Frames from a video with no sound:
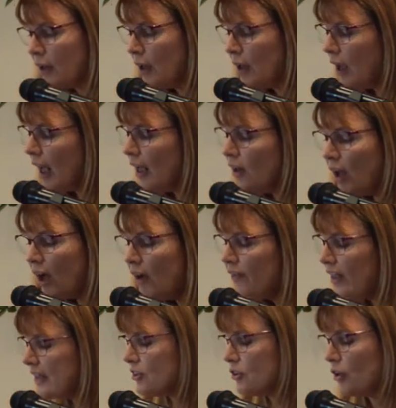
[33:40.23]
I love
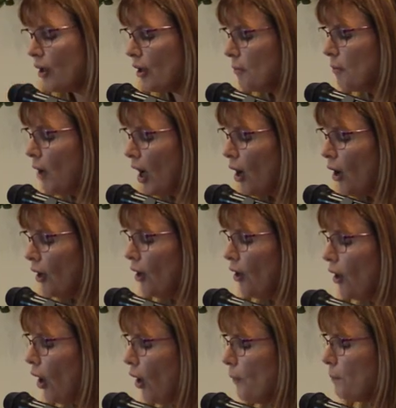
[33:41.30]
Esther. My, her,
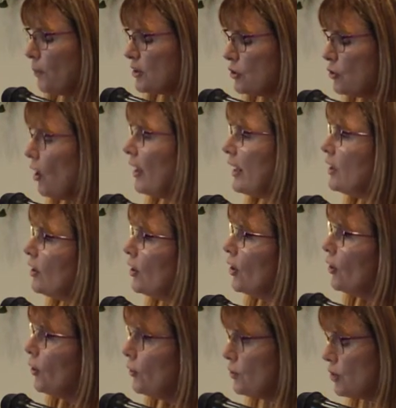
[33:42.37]
her hope was not in
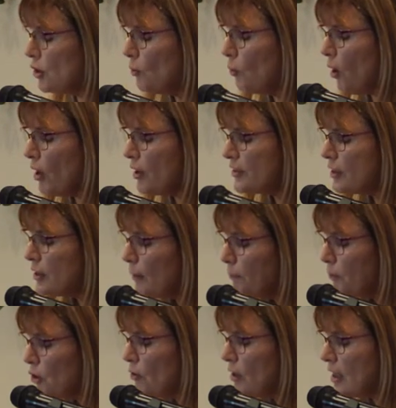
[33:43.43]
who she was, in the
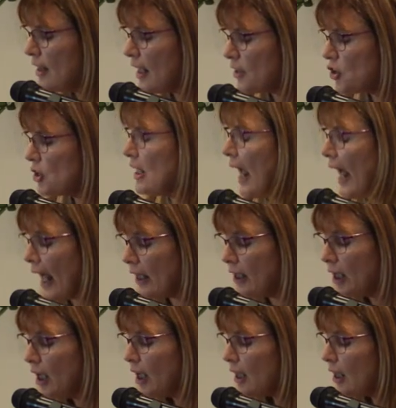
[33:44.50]
beauty that she had.
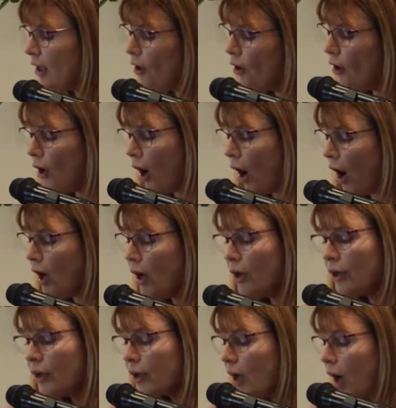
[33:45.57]
Her,
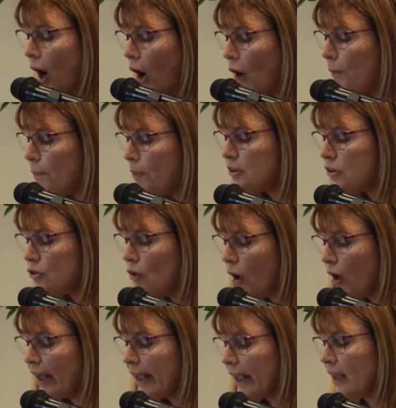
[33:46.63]
her hope was
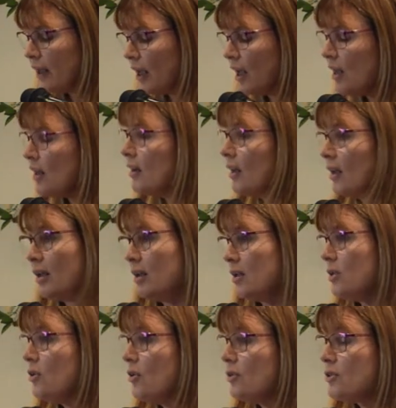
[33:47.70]
not in
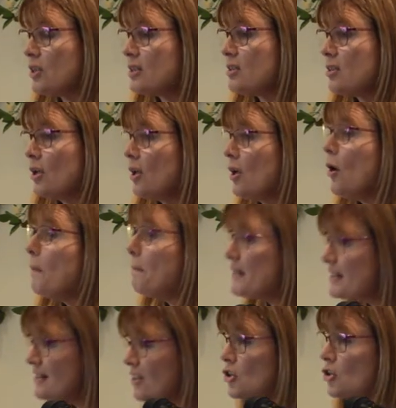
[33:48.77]
you know, just her
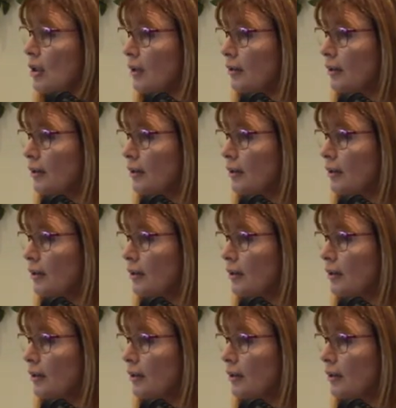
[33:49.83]
position.